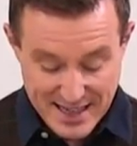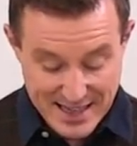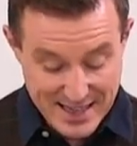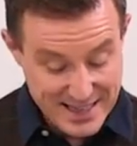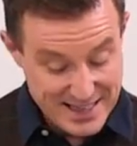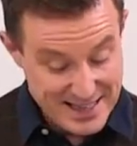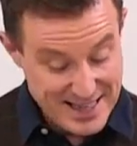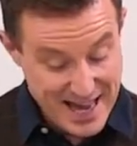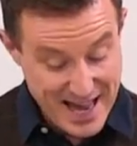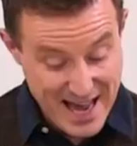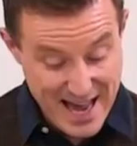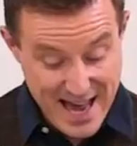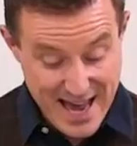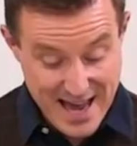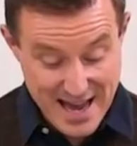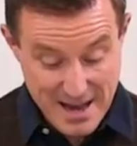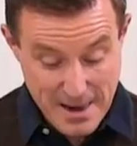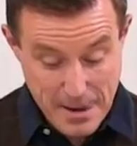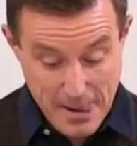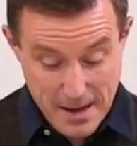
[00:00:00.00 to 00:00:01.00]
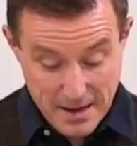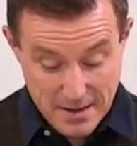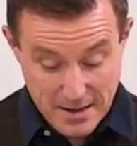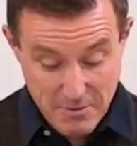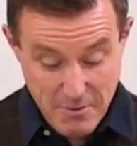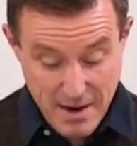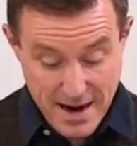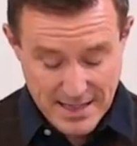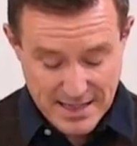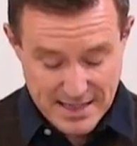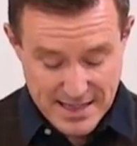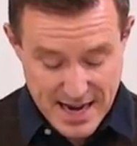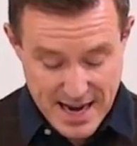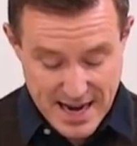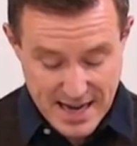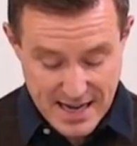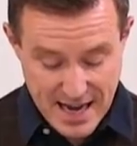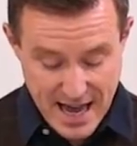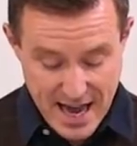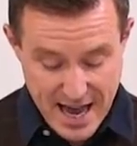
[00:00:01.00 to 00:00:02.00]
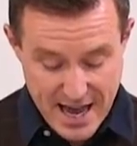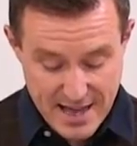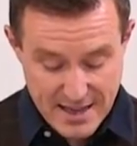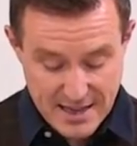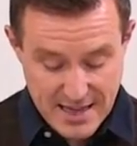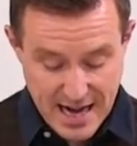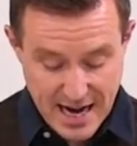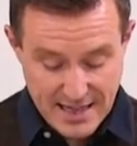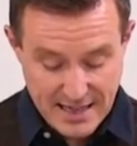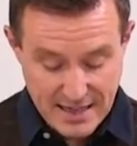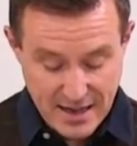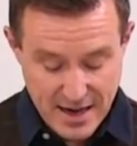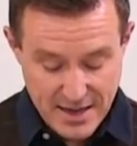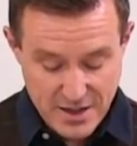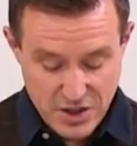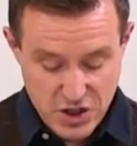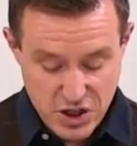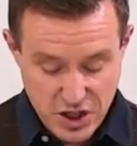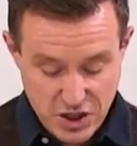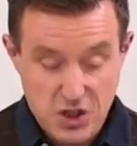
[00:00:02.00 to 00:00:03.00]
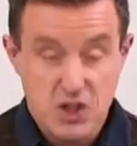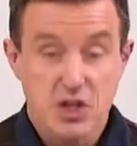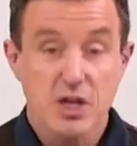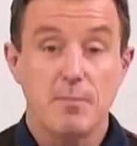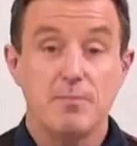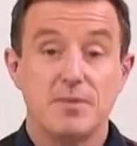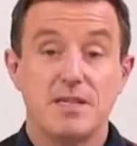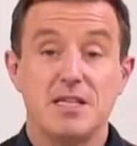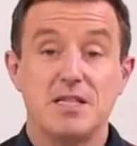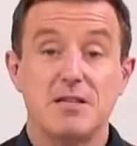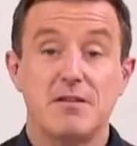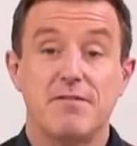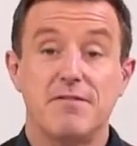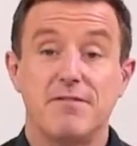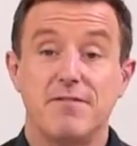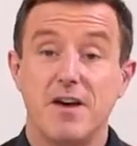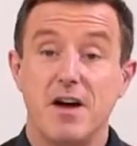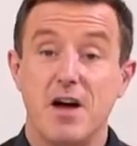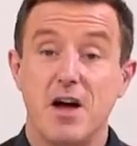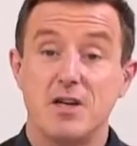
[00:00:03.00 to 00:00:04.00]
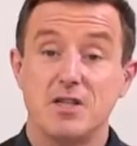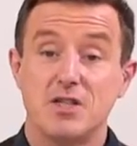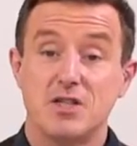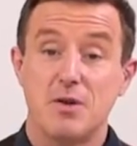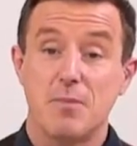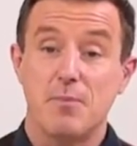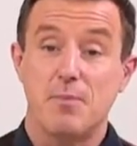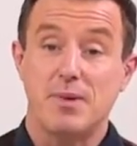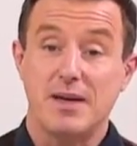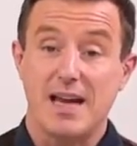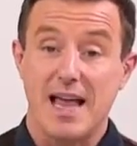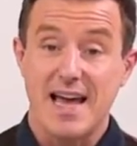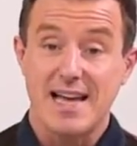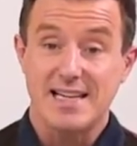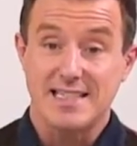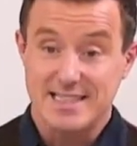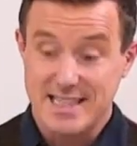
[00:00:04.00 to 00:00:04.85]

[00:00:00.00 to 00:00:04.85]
one. Yeah, Lorraine saying uh, the dandelion just jumped into first place.